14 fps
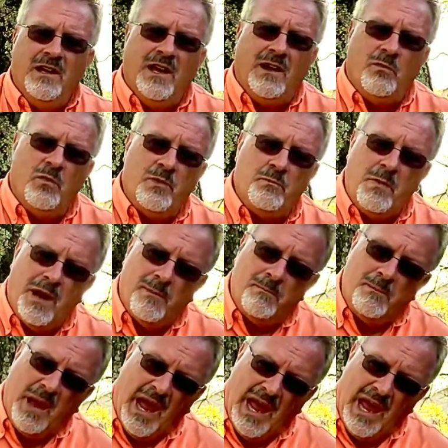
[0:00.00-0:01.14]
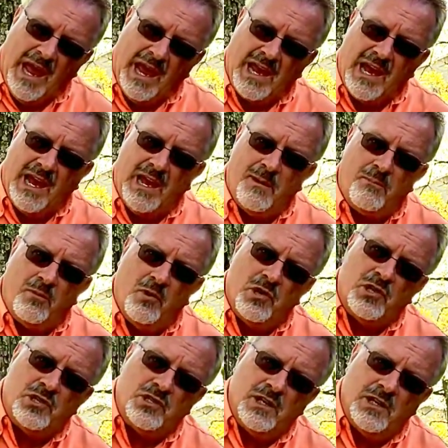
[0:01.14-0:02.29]
and with my back I
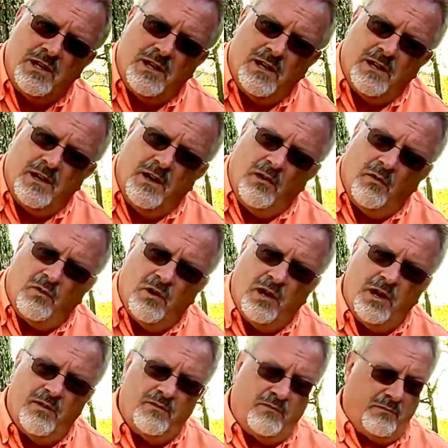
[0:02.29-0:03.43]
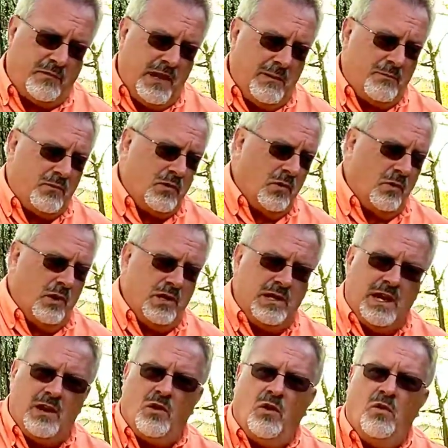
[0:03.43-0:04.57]
pushed it over and it kept going
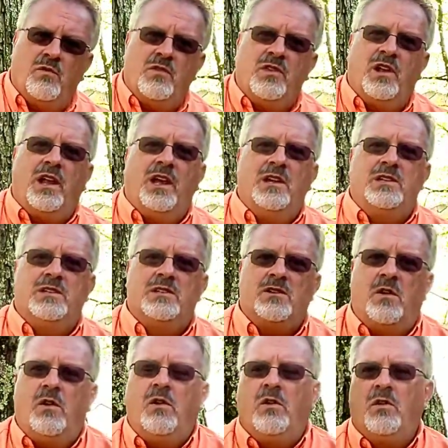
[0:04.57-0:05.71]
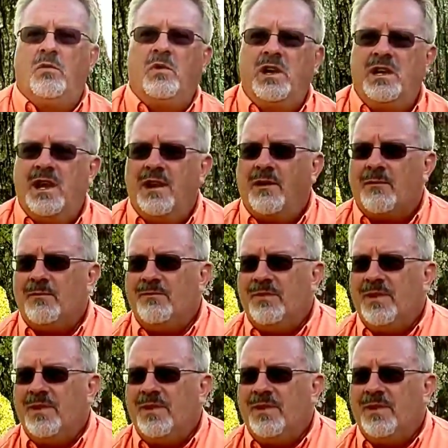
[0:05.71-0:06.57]
down over the ledges all the way down.